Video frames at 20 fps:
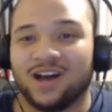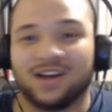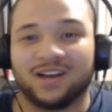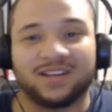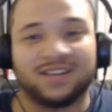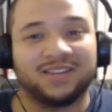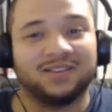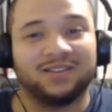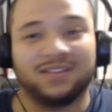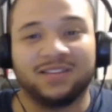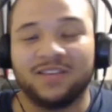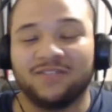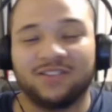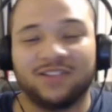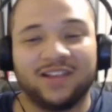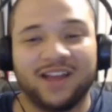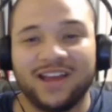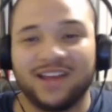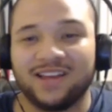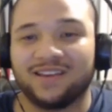Leave a
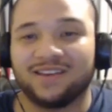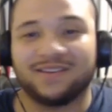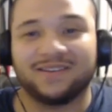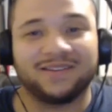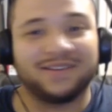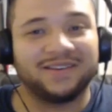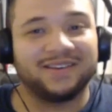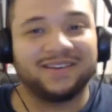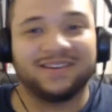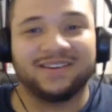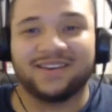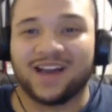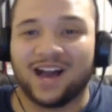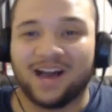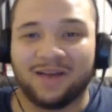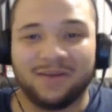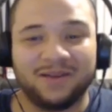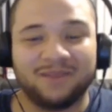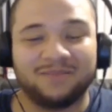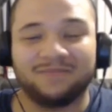like,
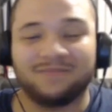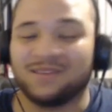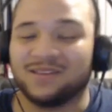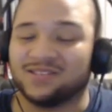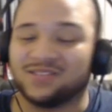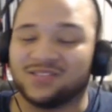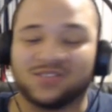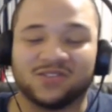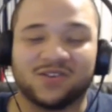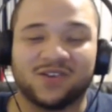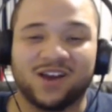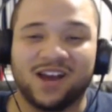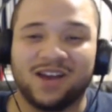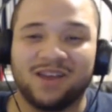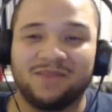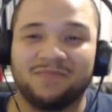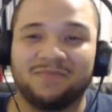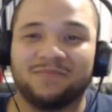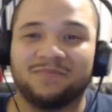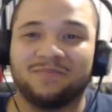comment, and
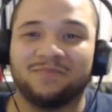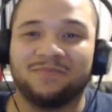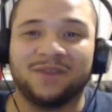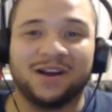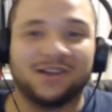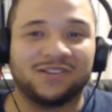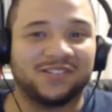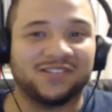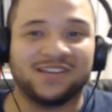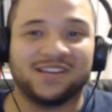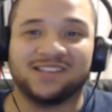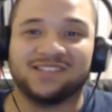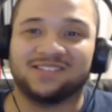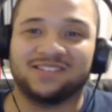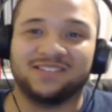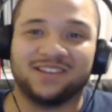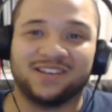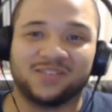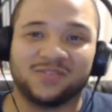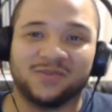subscribe. But I'll see you guys in the
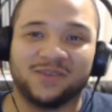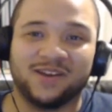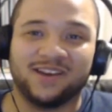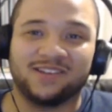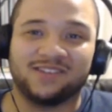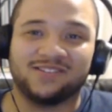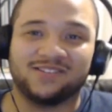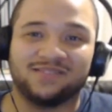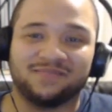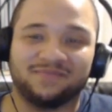next reaction.